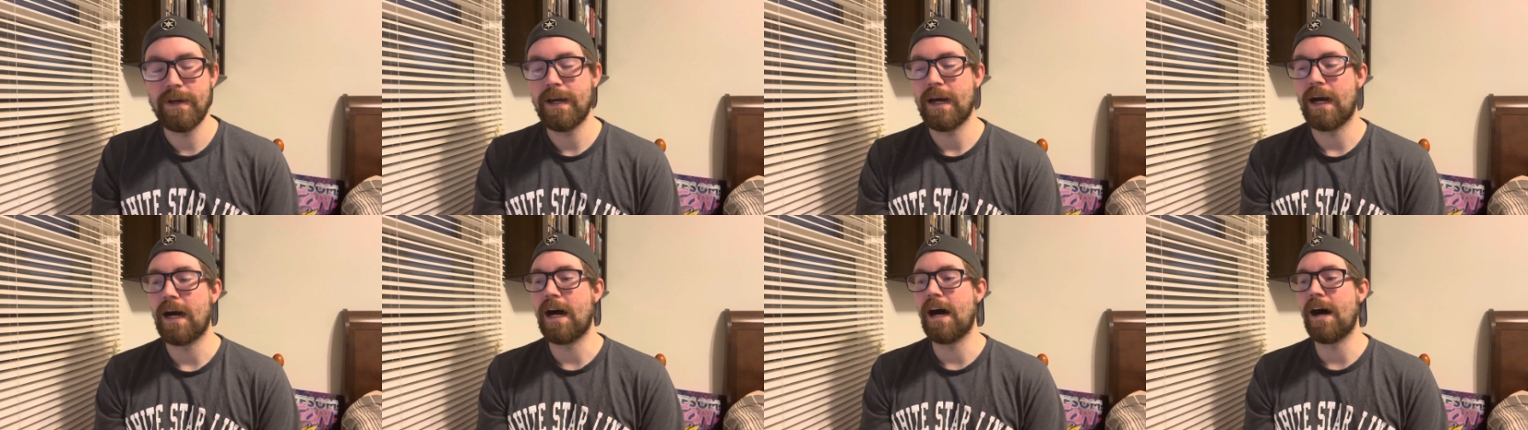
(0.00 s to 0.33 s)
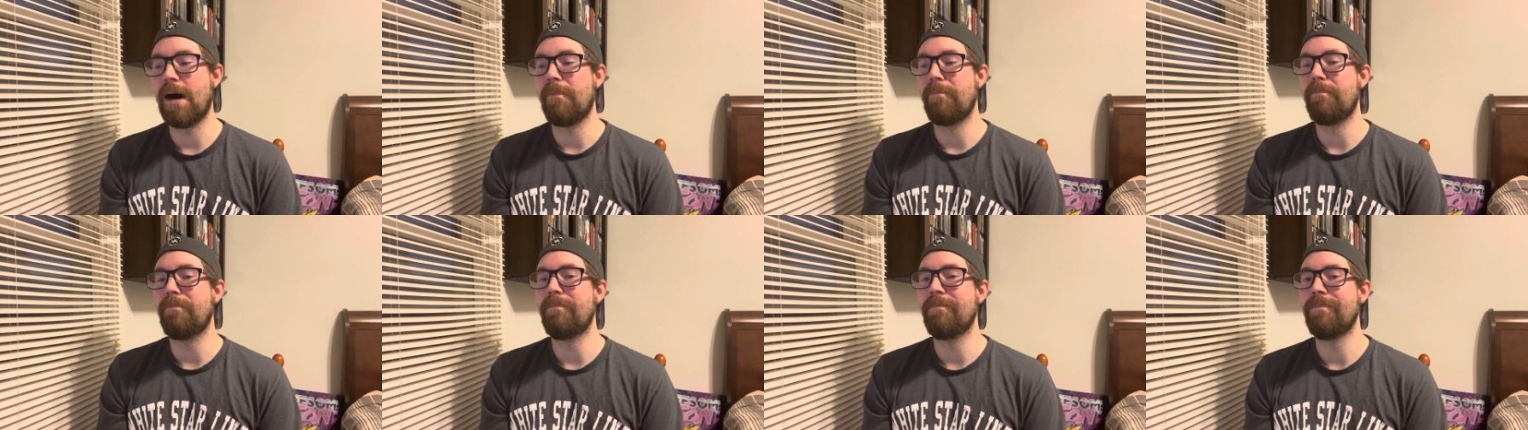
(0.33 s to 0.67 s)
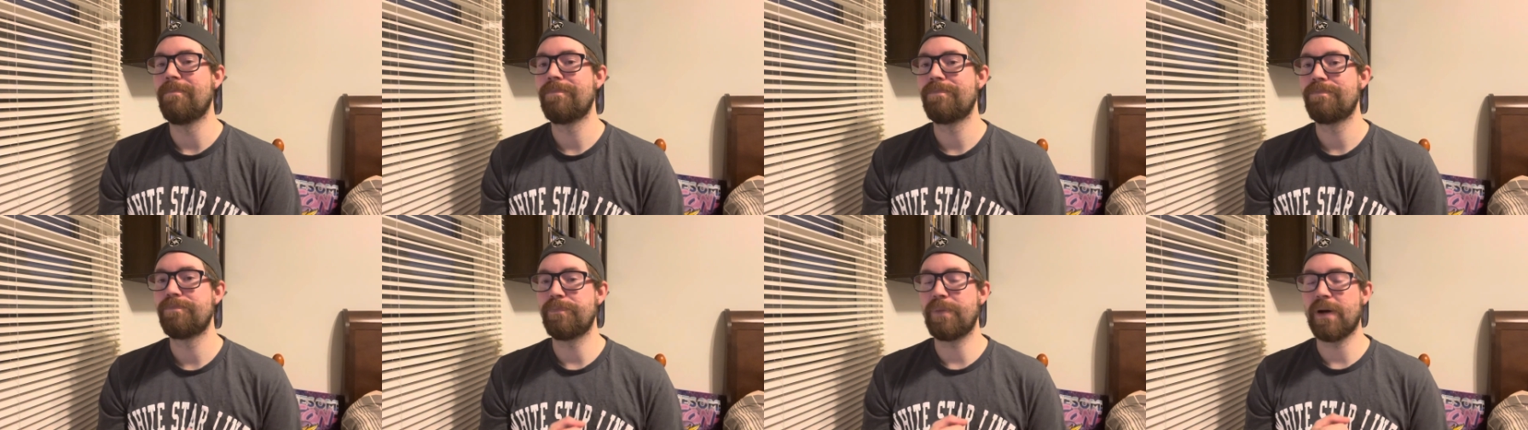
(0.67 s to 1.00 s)

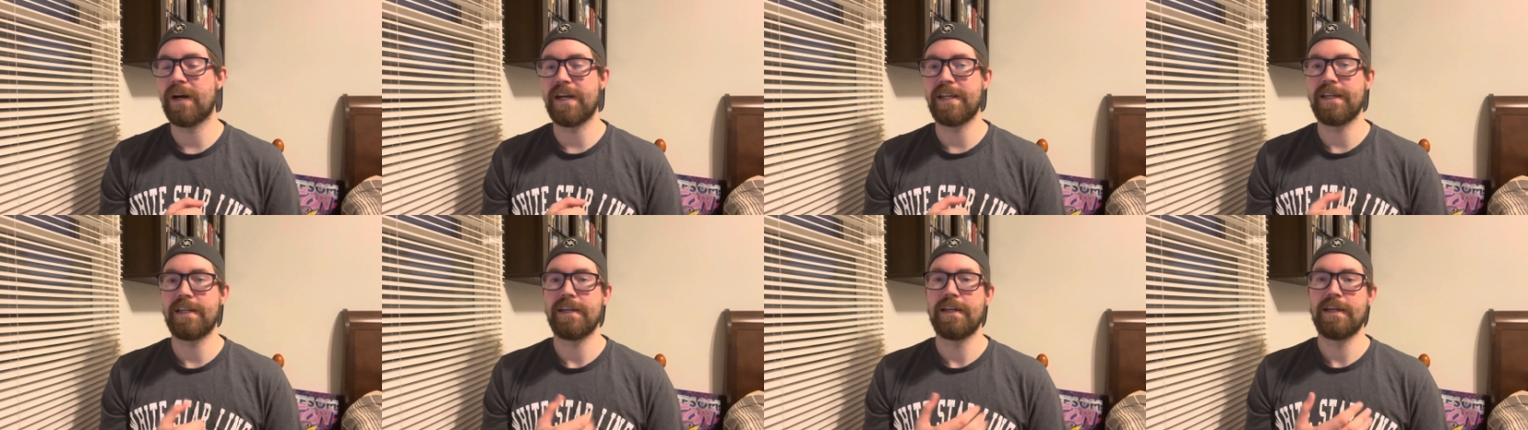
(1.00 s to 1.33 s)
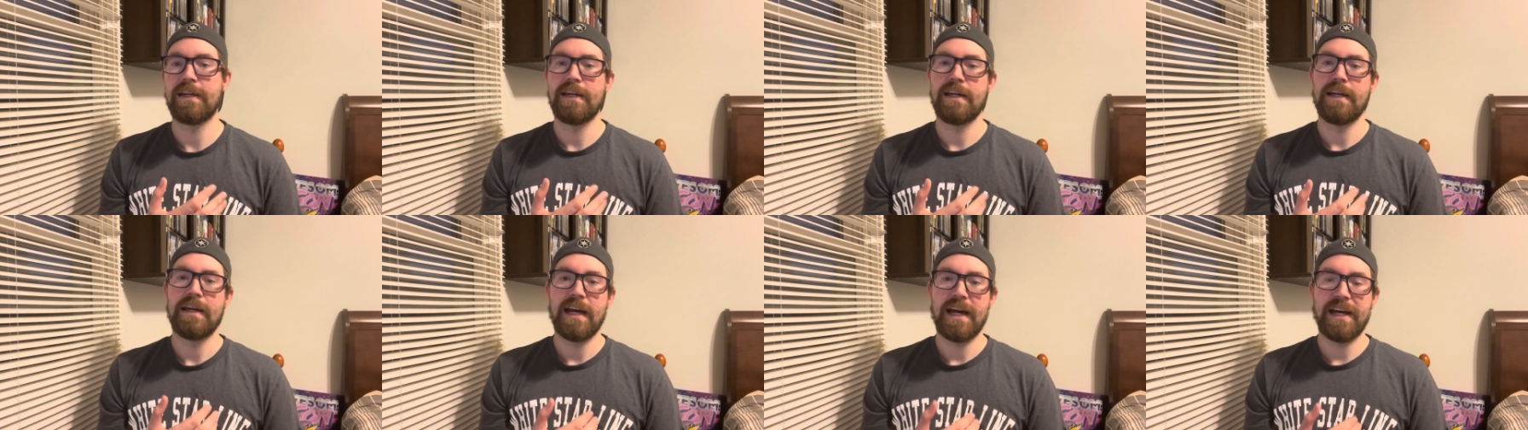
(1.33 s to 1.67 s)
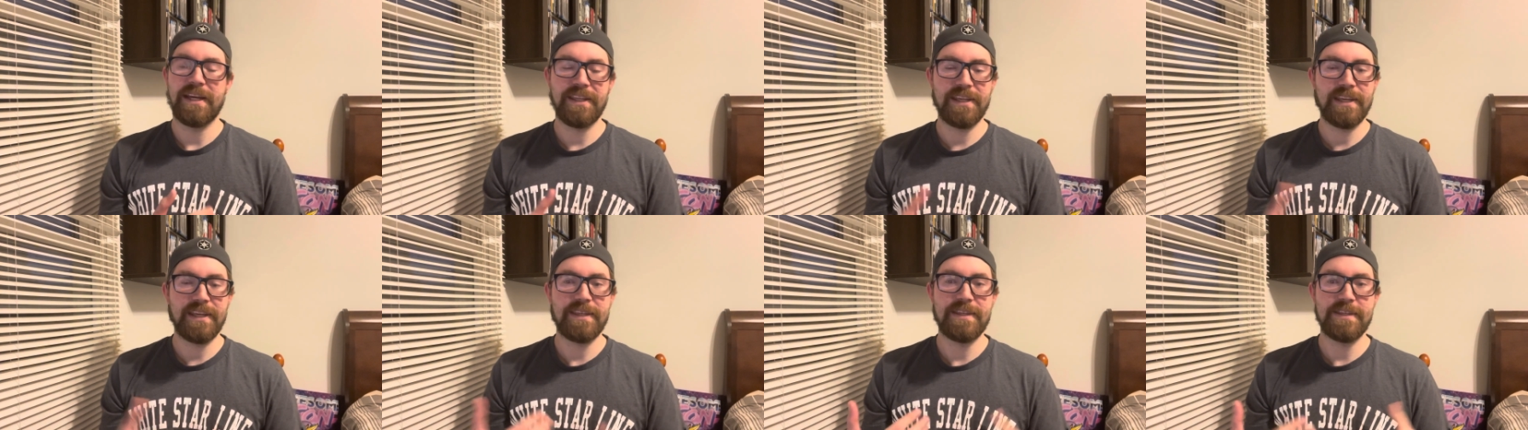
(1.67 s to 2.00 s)
But I
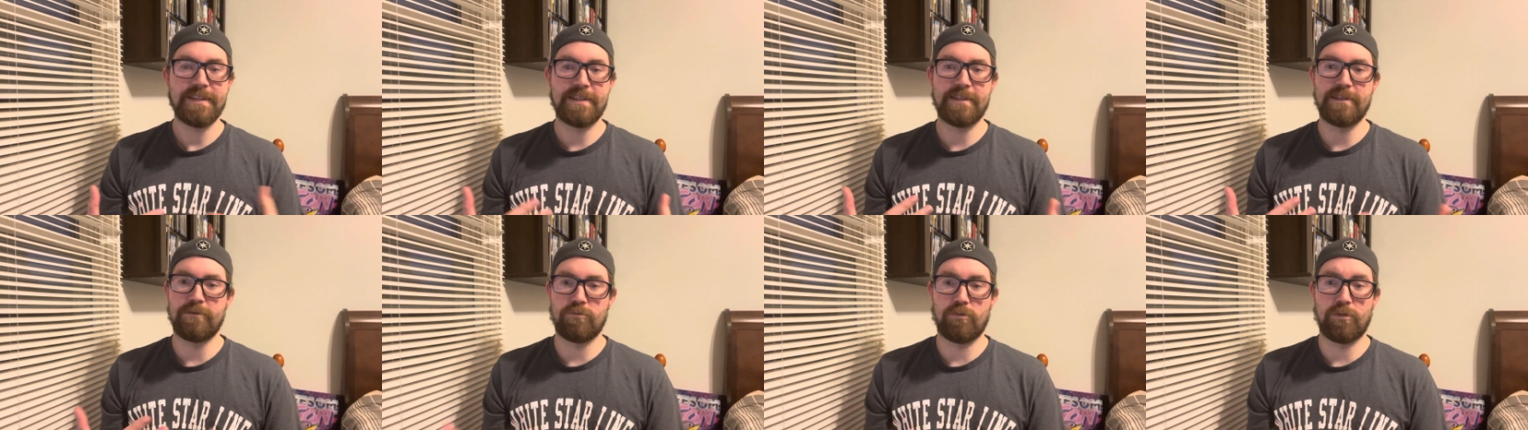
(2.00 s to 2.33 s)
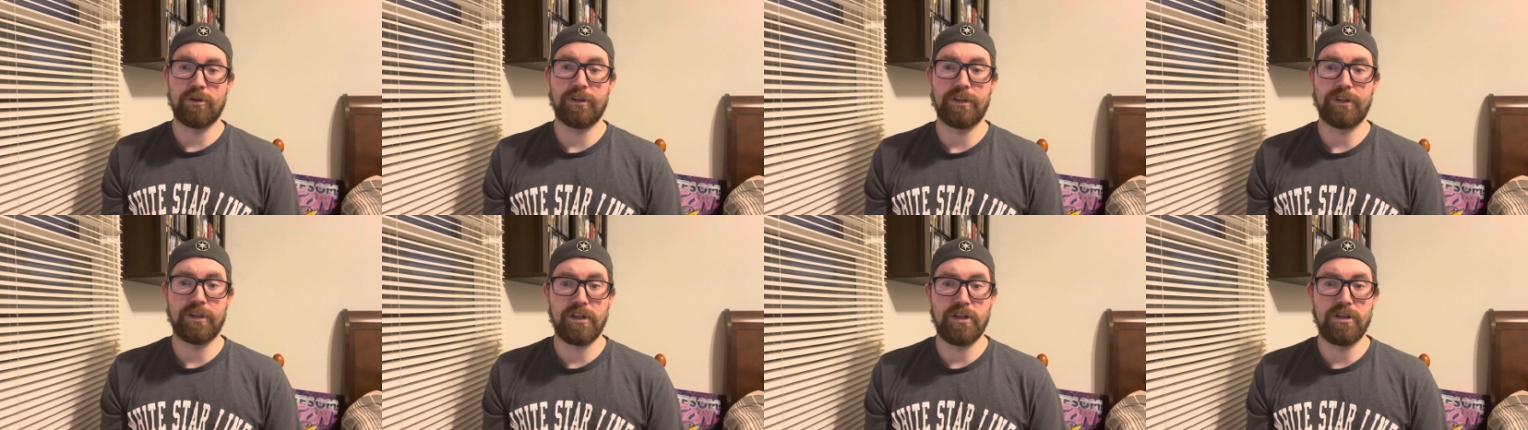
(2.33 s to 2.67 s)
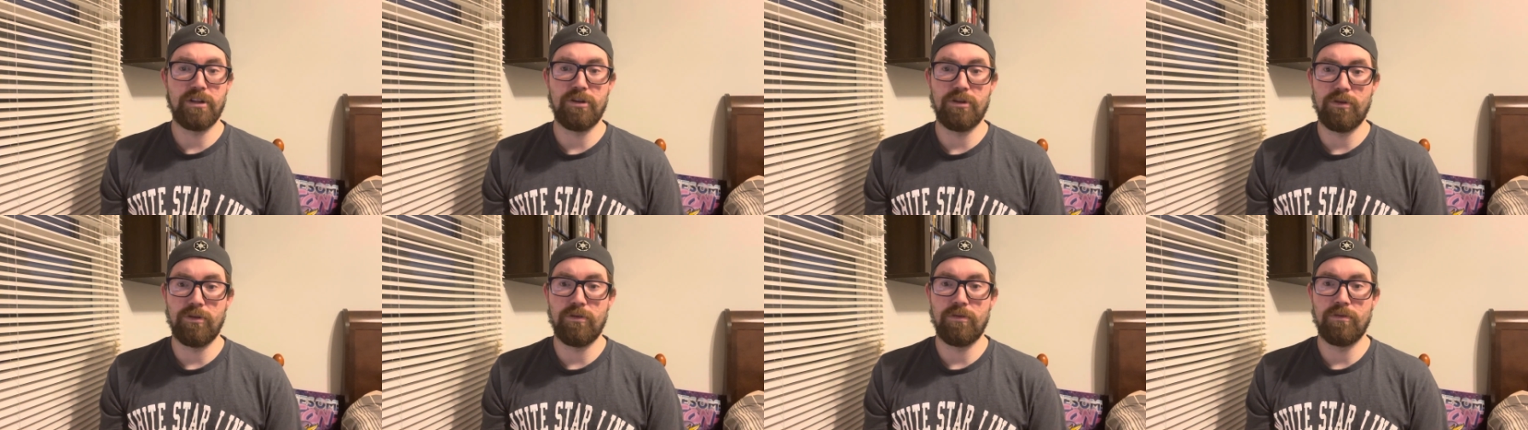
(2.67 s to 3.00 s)
think this is really
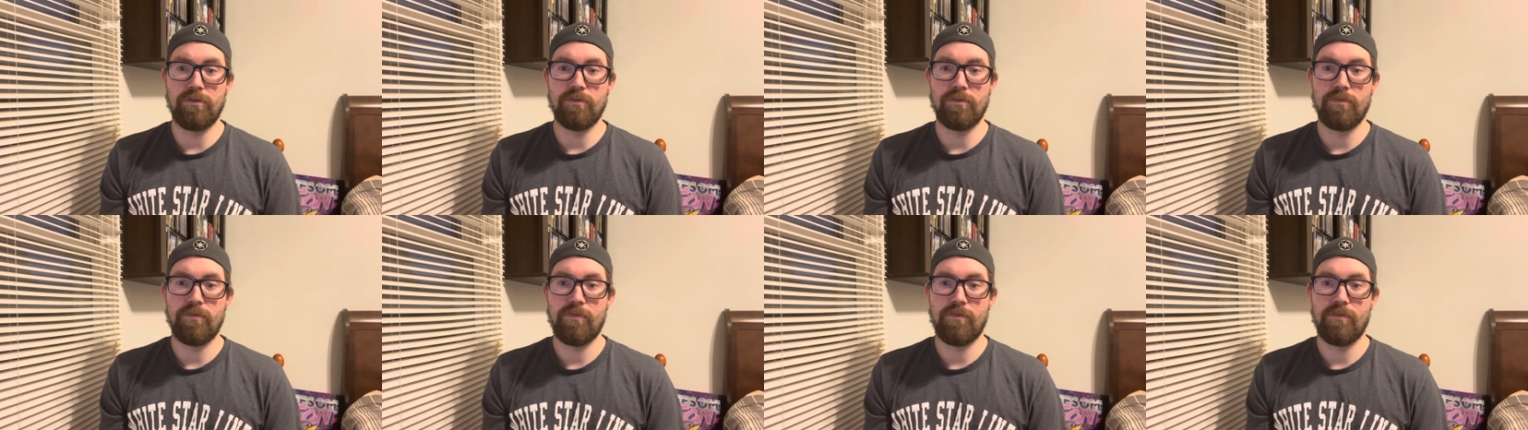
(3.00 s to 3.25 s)
new,